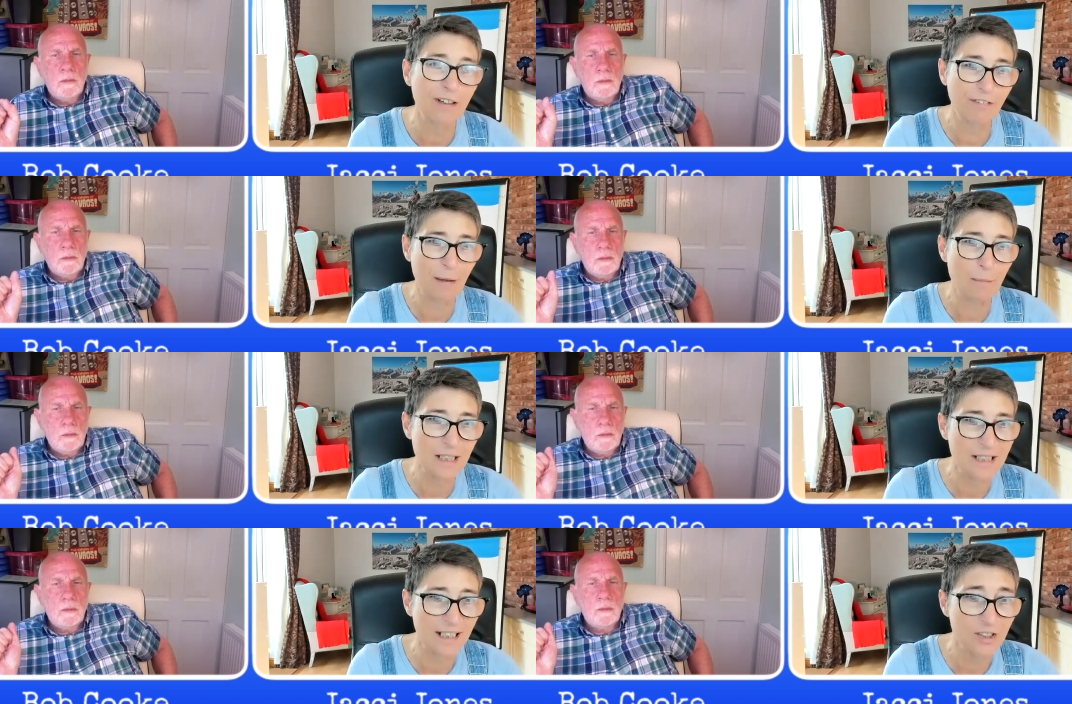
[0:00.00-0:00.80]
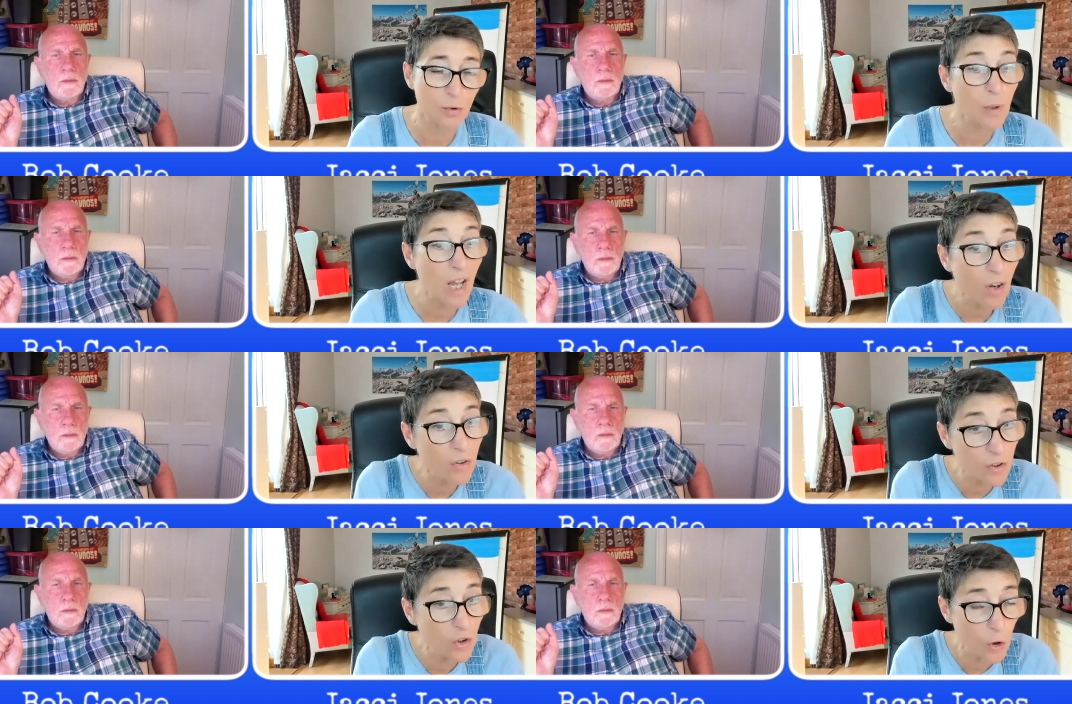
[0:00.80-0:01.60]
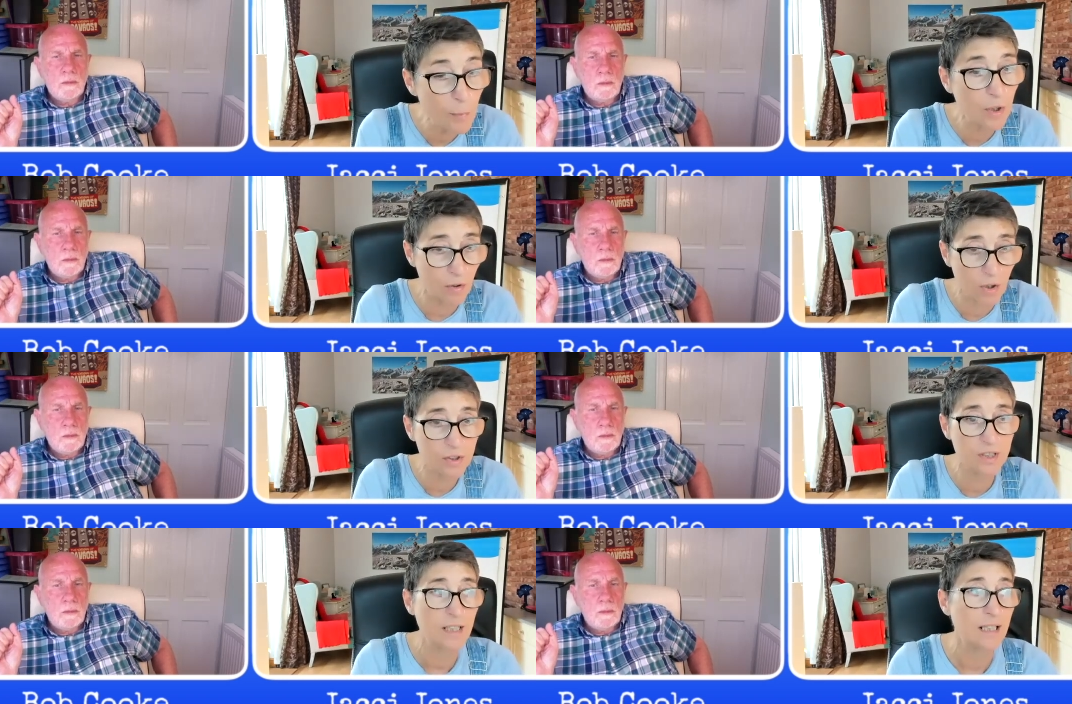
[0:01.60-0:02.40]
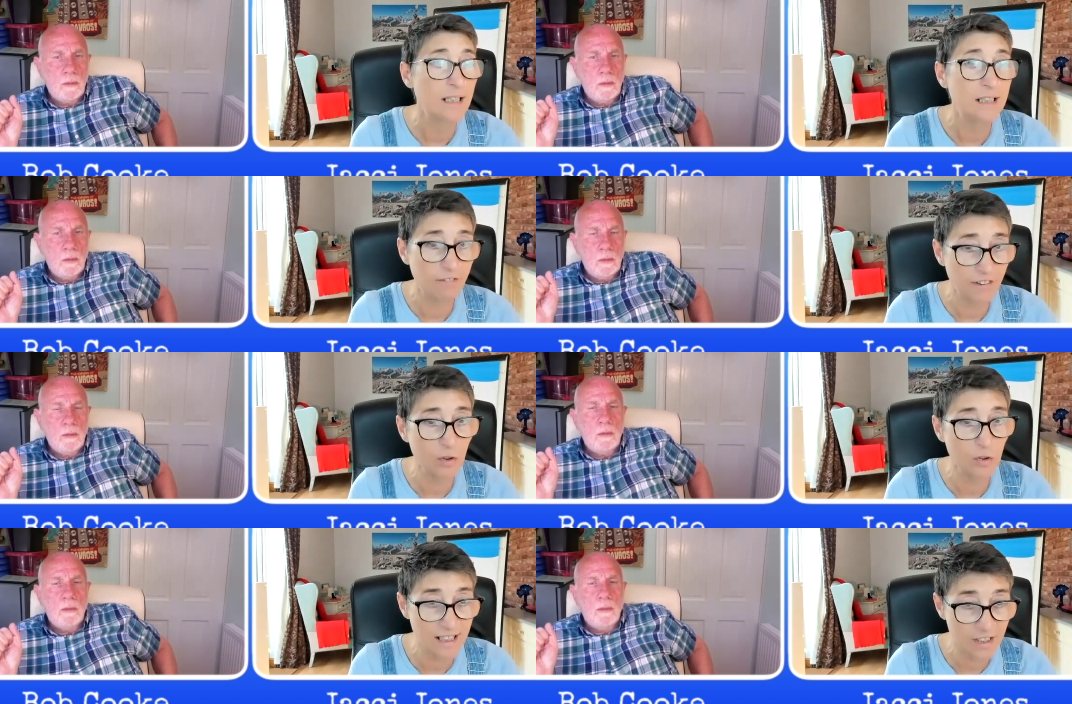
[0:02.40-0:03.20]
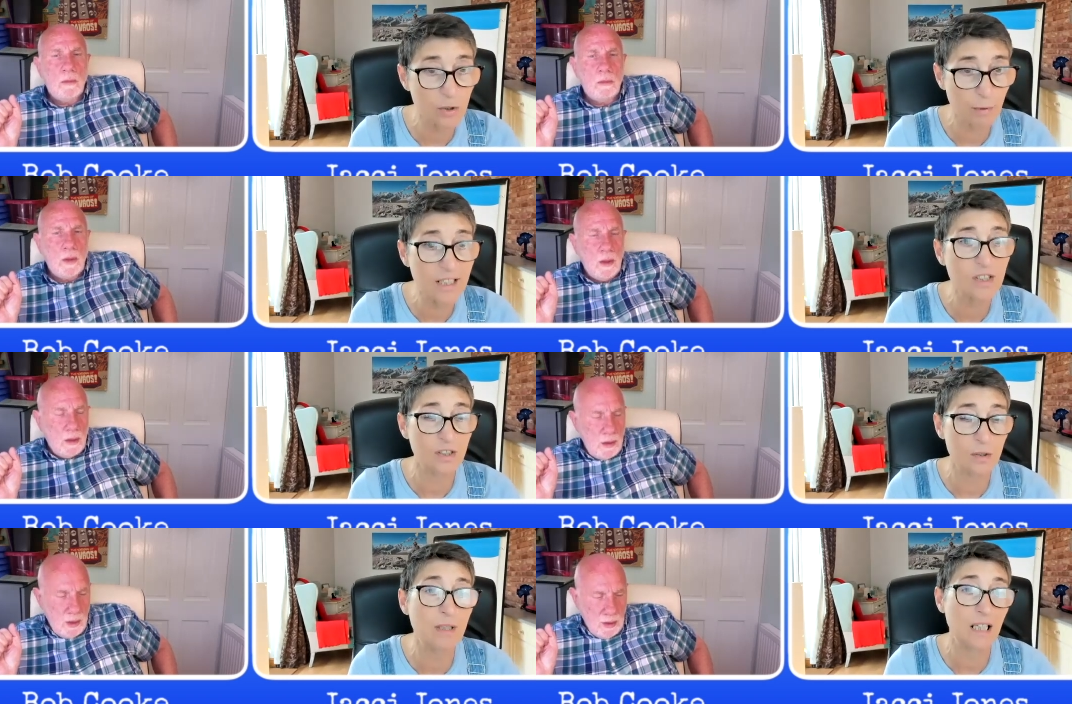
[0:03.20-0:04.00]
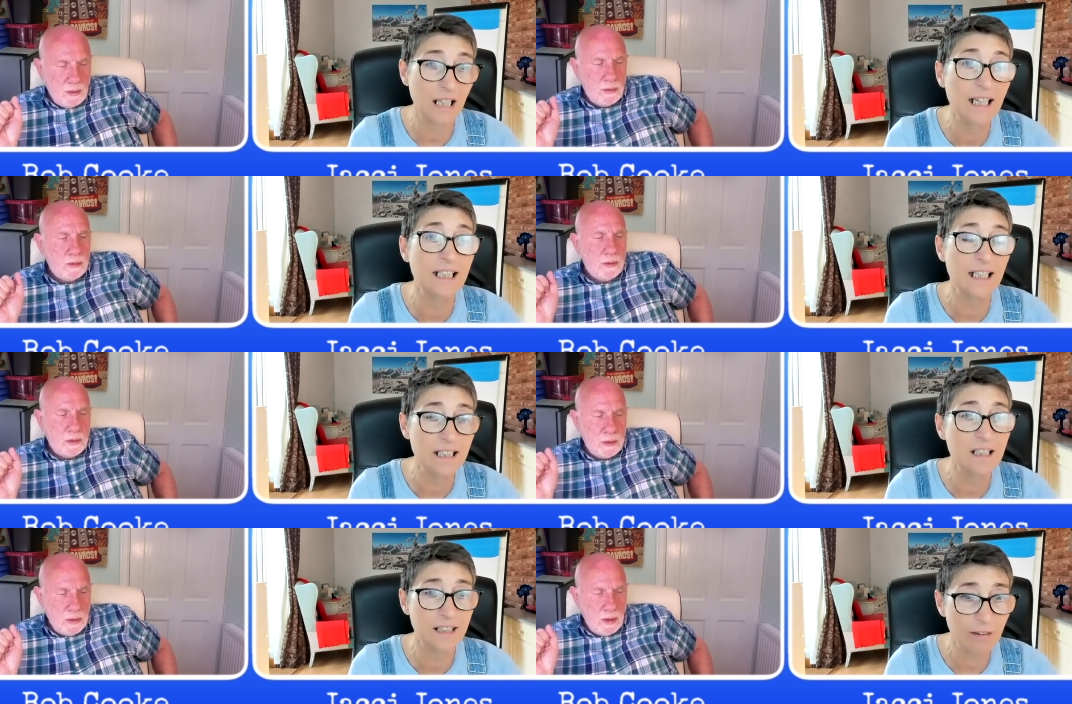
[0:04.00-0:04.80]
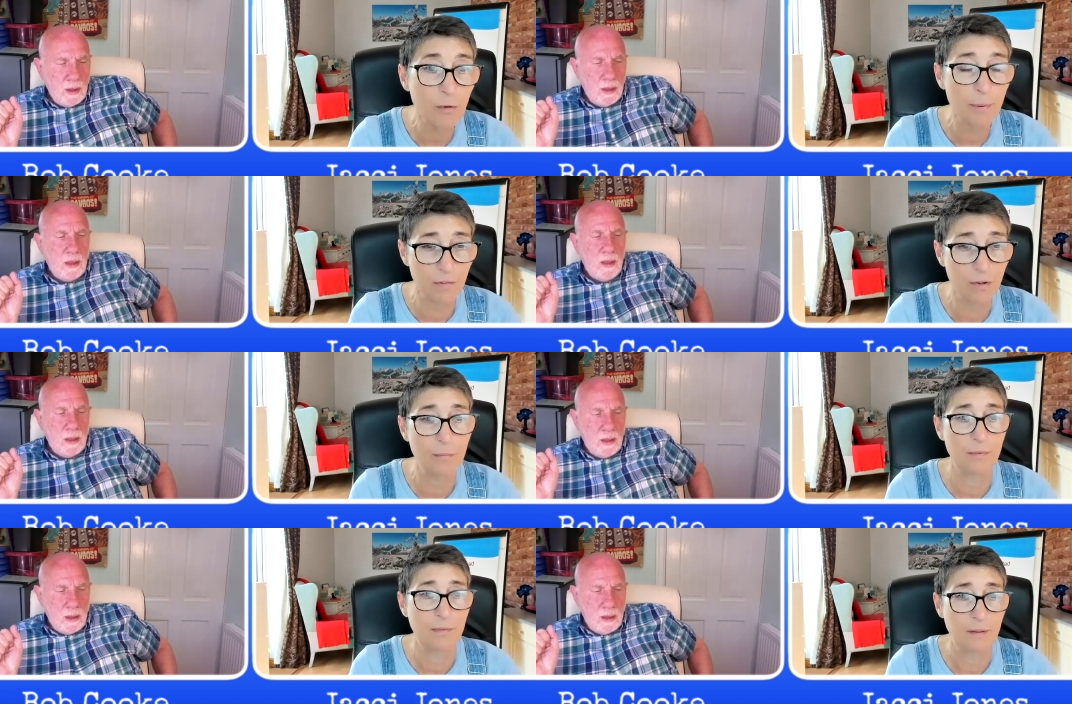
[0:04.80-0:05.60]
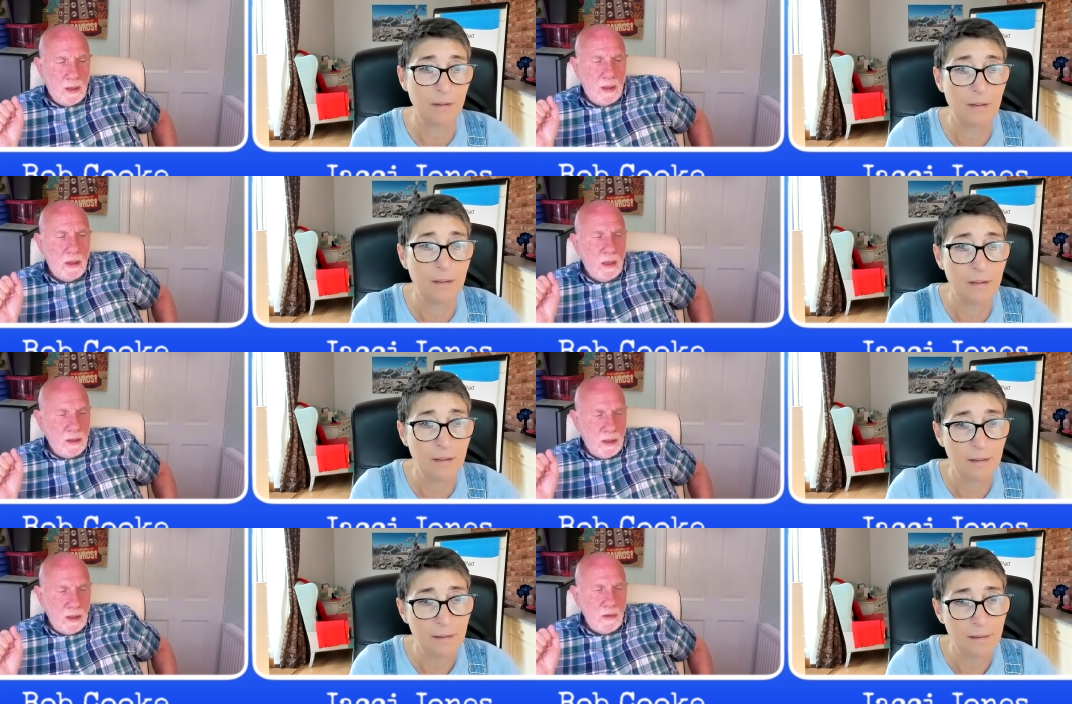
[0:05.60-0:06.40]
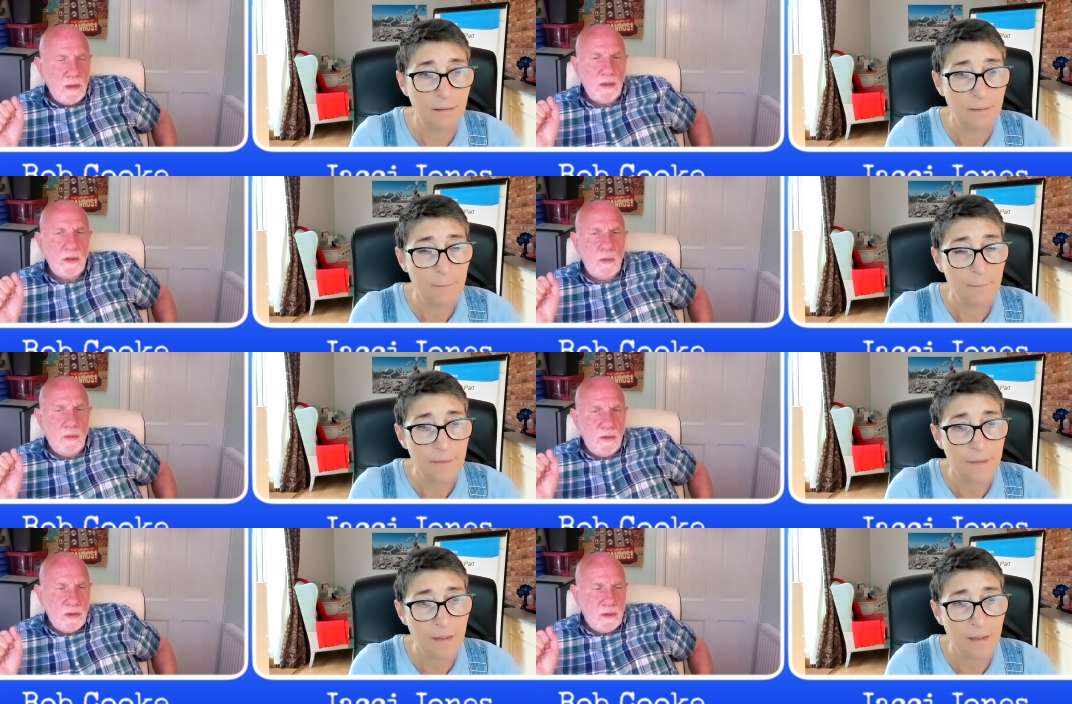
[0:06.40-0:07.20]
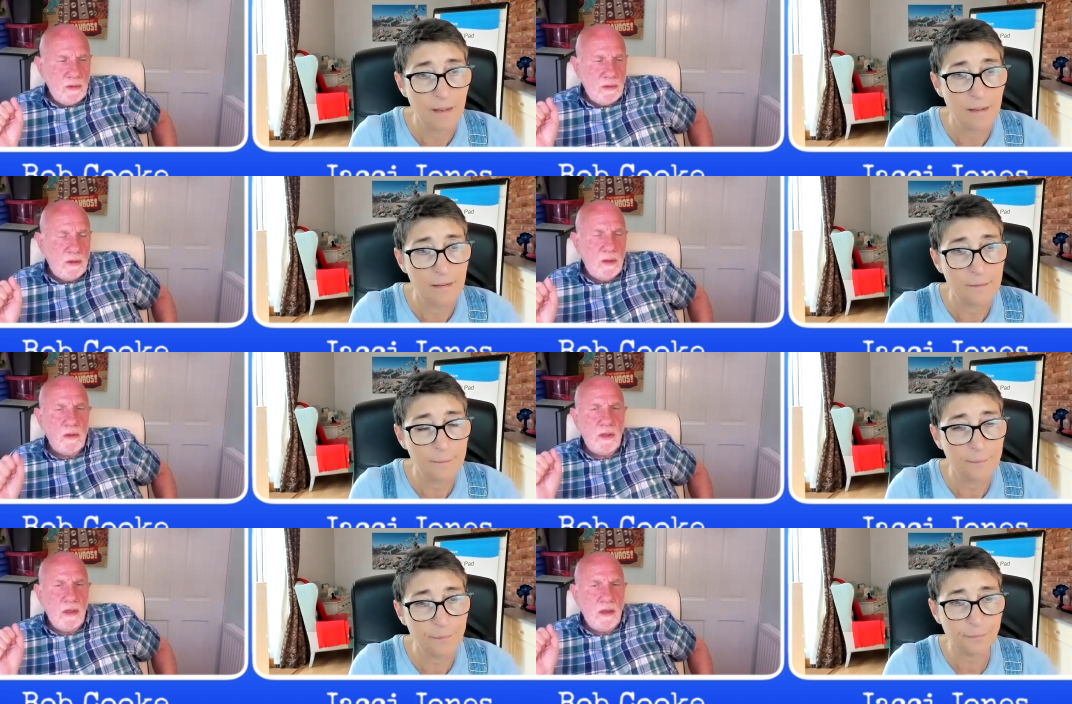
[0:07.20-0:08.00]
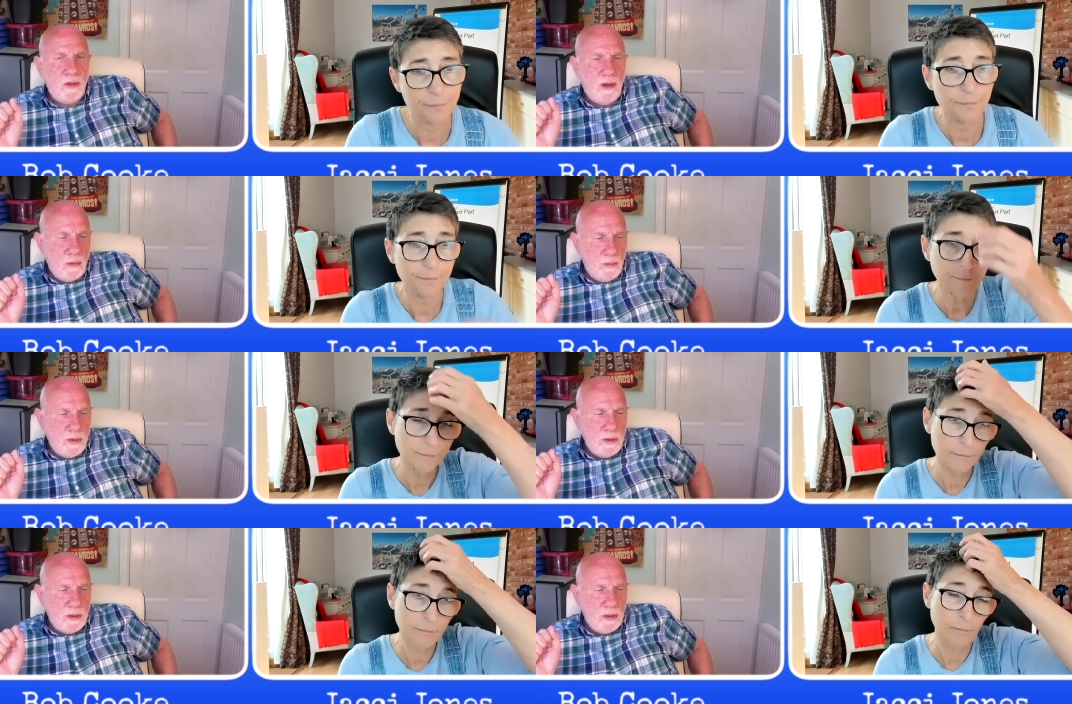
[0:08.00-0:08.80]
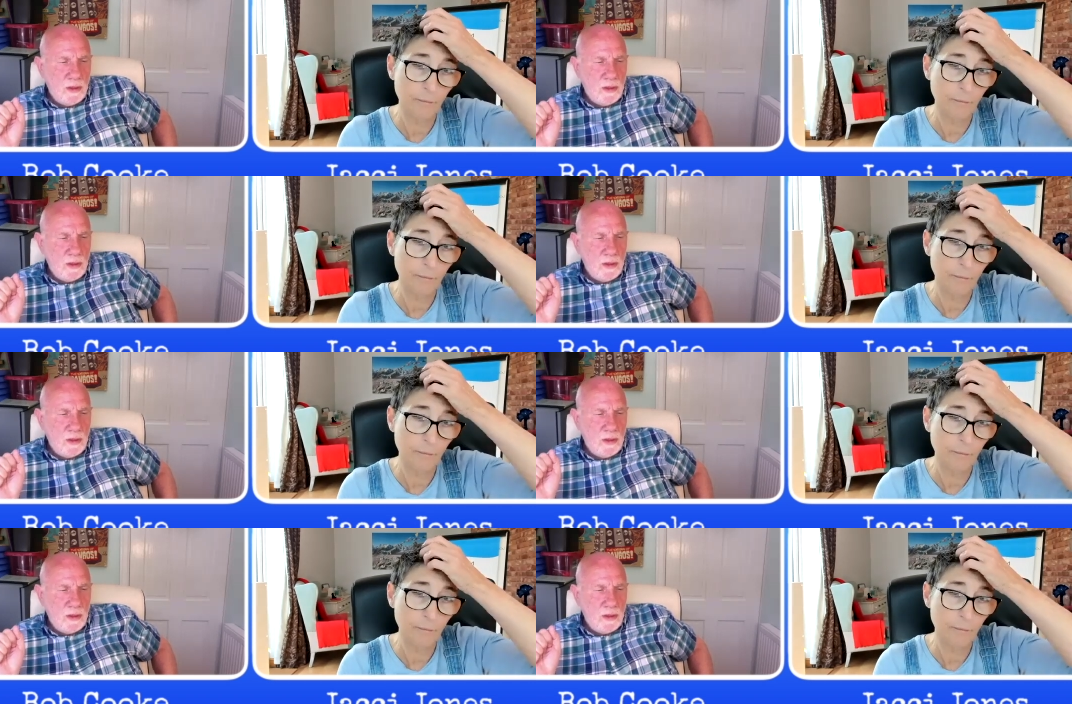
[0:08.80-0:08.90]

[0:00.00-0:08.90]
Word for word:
Speaker 1: if that makes sense. So we are going to come across difficult situations with the client in the therapy room.
Speaker 2: And I think using supervision, using your therapist,